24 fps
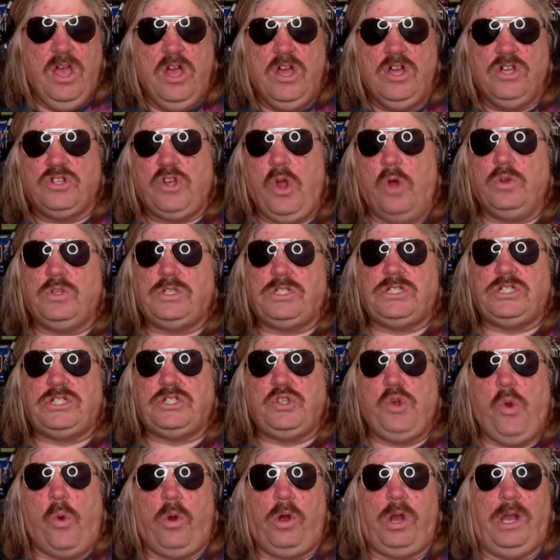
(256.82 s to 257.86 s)
Don't
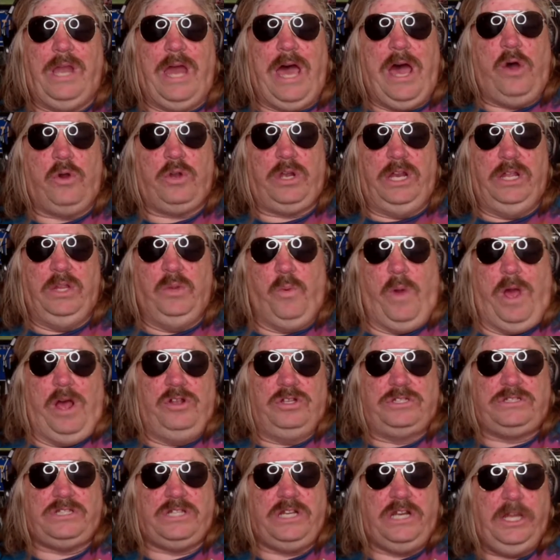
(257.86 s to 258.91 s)
snore loudly while
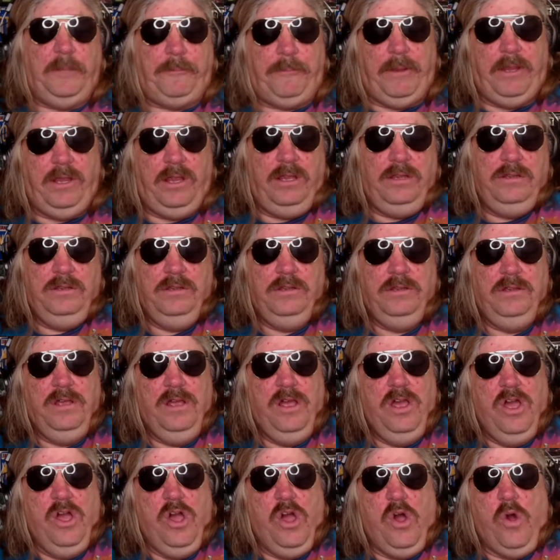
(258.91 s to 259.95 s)
sleeping
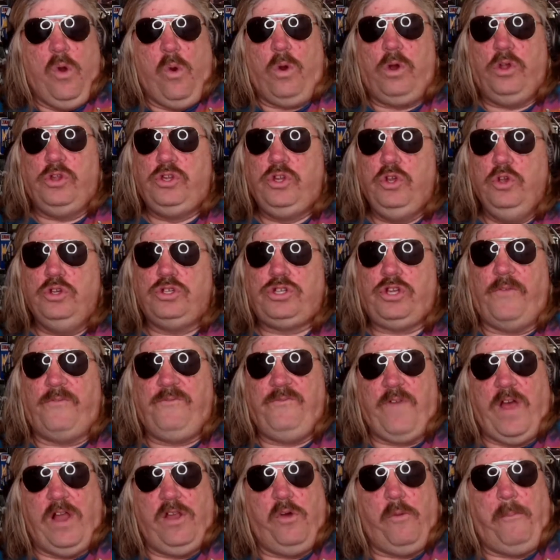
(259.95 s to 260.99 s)
or use your
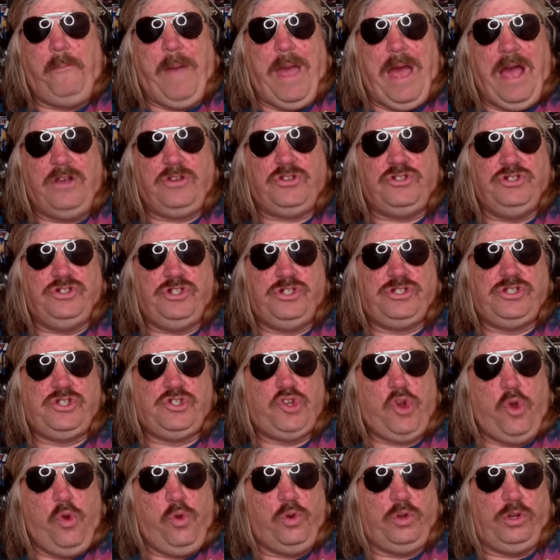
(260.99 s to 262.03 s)
fellow passenger's
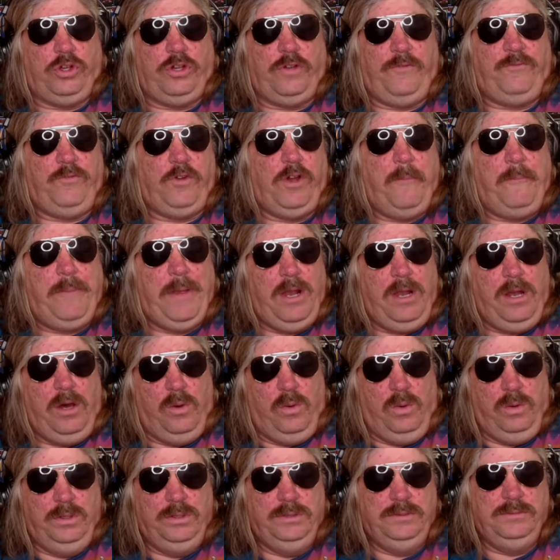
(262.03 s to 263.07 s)
shoulder for a pillow.
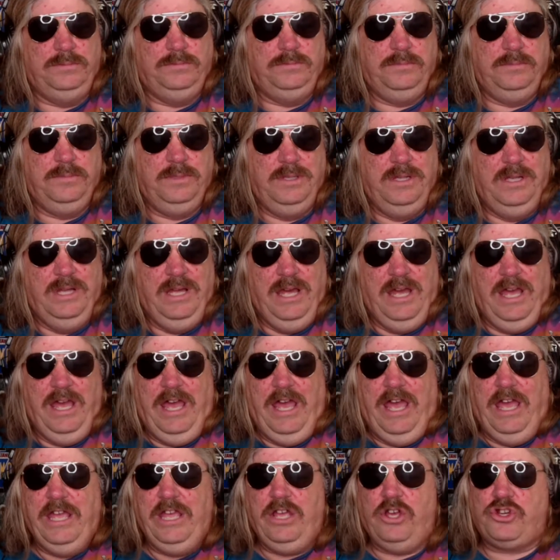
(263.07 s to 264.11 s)

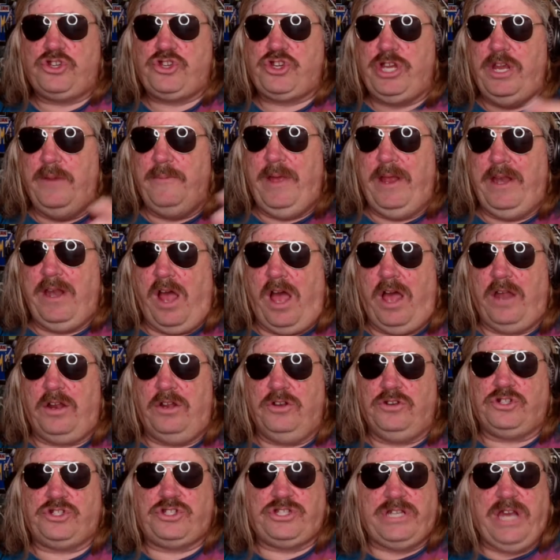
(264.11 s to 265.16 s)
He or she may not
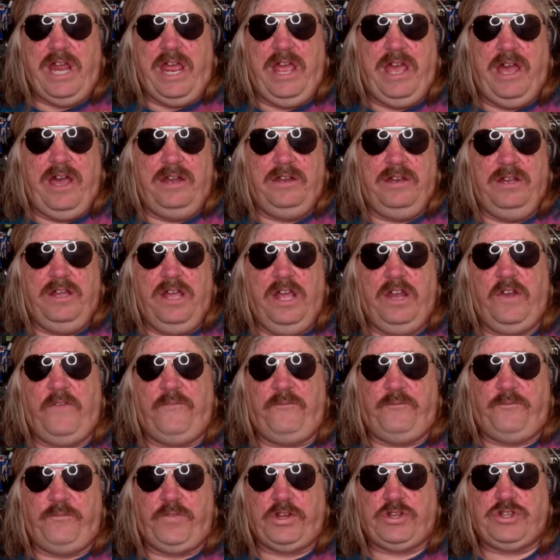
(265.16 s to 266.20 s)
understand, and the
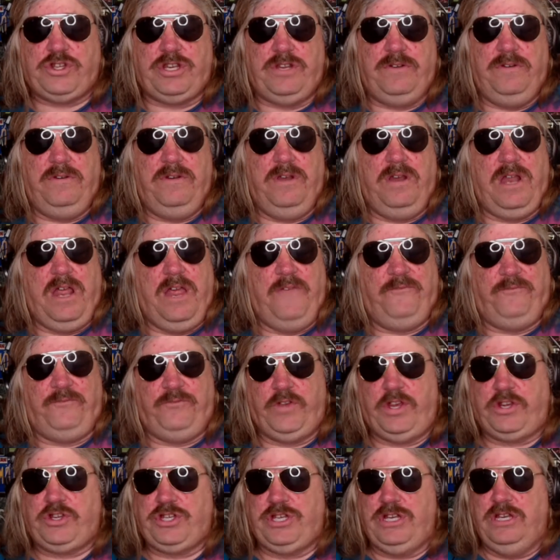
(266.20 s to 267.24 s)

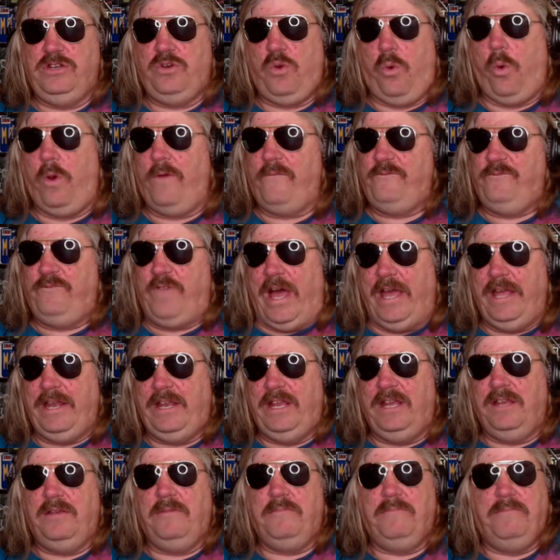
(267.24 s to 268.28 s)
friction or
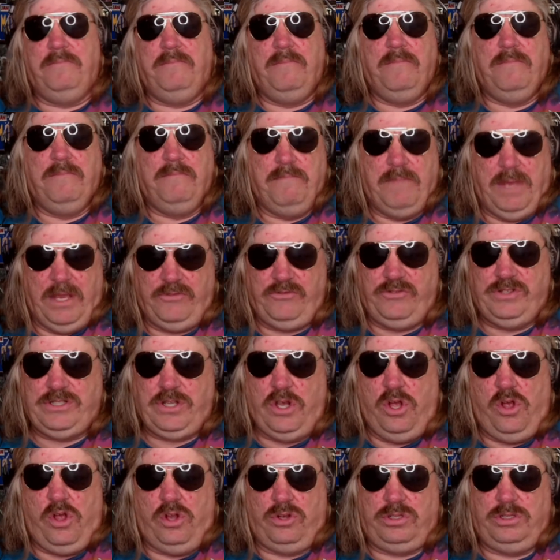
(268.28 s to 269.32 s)
fighting may
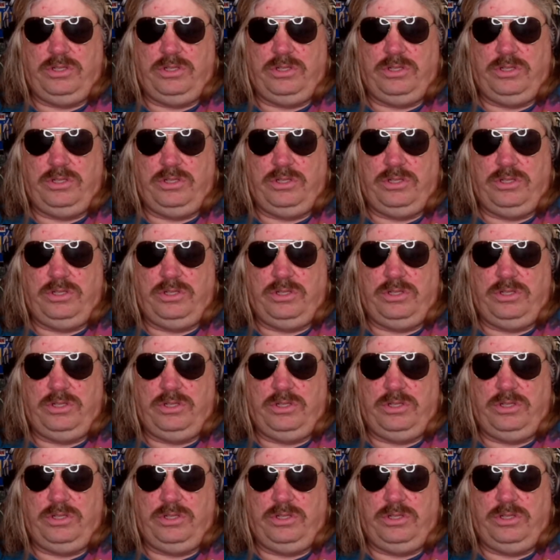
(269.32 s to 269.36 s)
result.